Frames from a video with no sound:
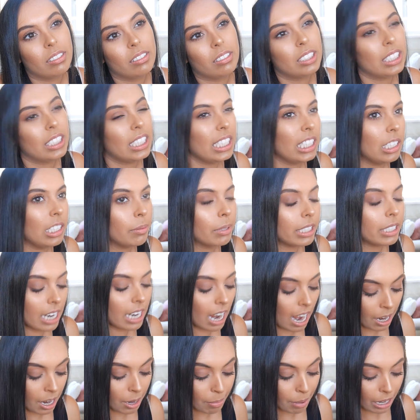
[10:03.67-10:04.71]
a teeny bit
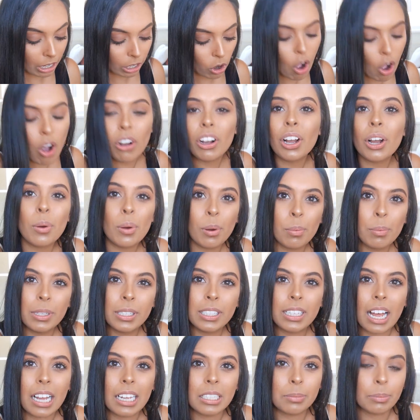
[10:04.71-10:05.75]
tight but I can't go upper
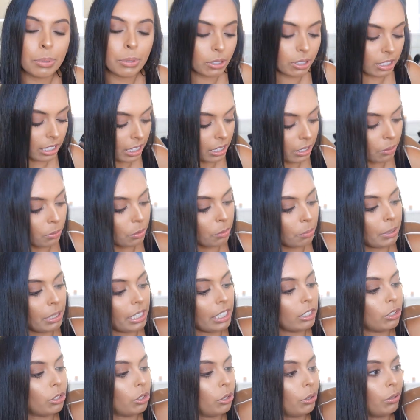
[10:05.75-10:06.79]
size because then it will
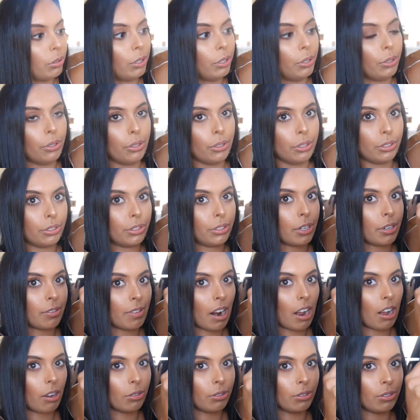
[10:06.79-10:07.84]
be too loose
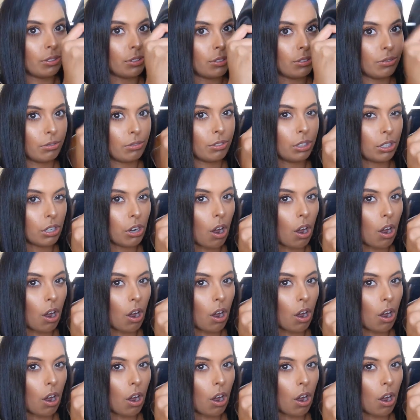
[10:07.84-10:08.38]
around the